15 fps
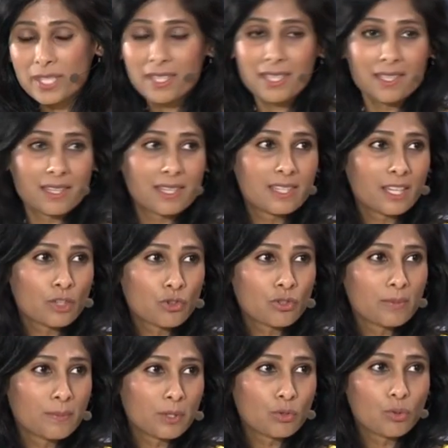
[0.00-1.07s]
see a
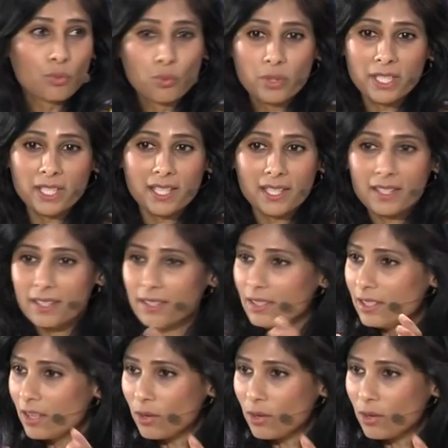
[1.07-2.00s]
distinction between